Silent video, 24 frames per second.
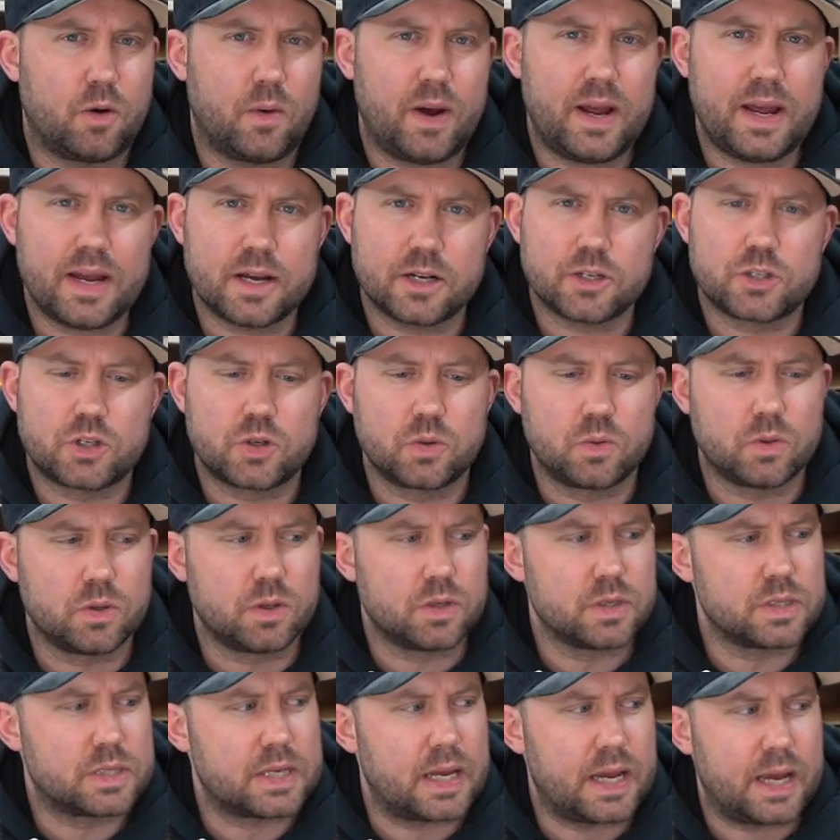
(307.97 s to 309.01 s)
hand
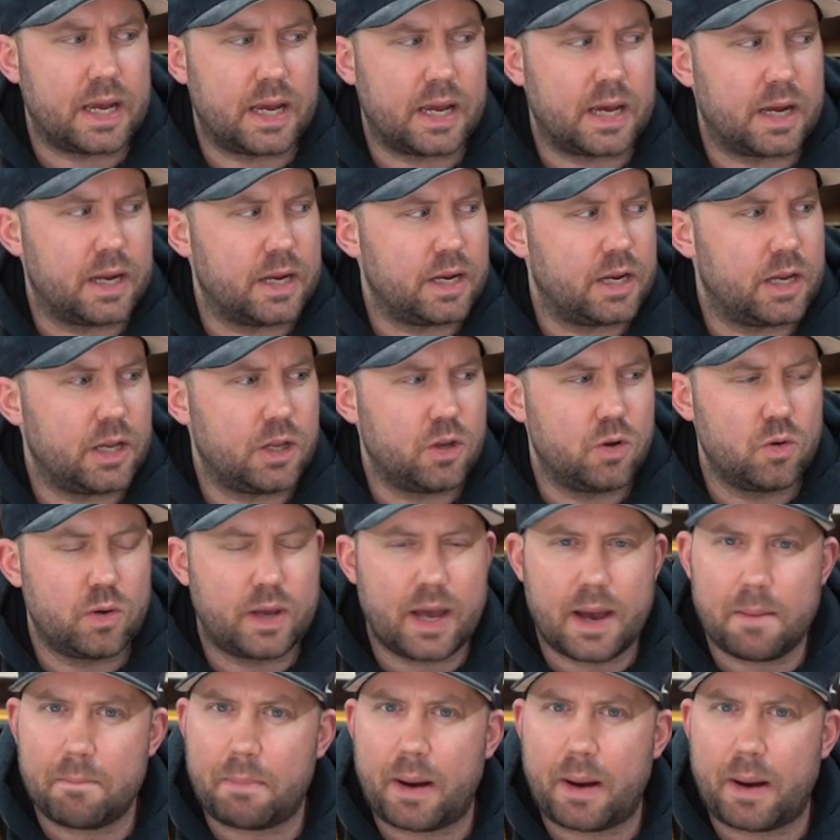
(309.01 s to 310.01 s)
tools, and you get